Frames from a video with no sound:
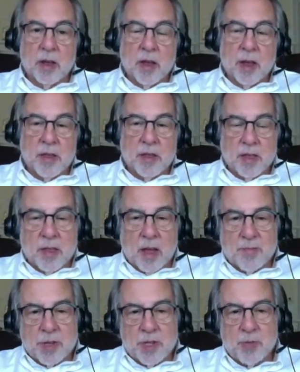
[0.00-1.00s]
And
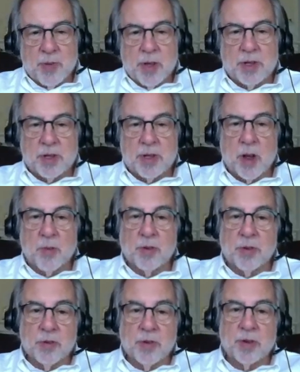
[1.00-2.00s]
that bespeaks his
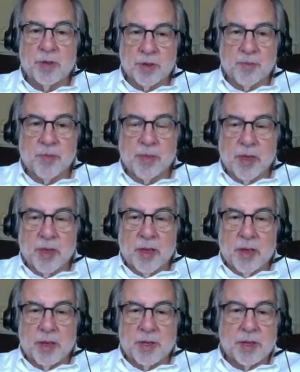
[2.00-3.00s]
opportunism,
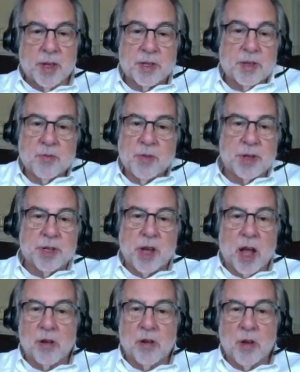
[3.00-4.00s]
his sense in which
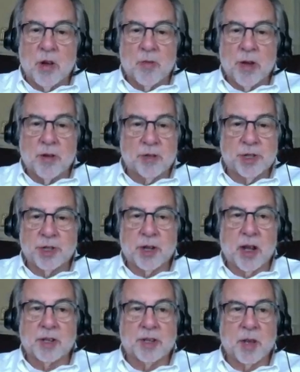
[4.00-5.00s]
I'll call my own
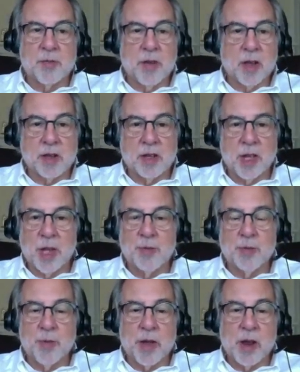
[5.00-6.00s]
shots. I'm not
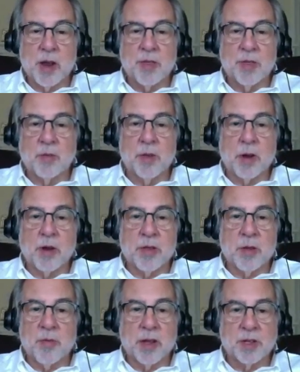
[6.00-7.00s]
claimed by anything bigger
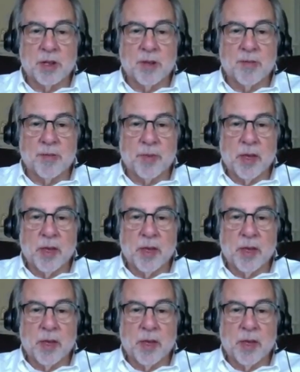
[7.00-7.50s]
than myself.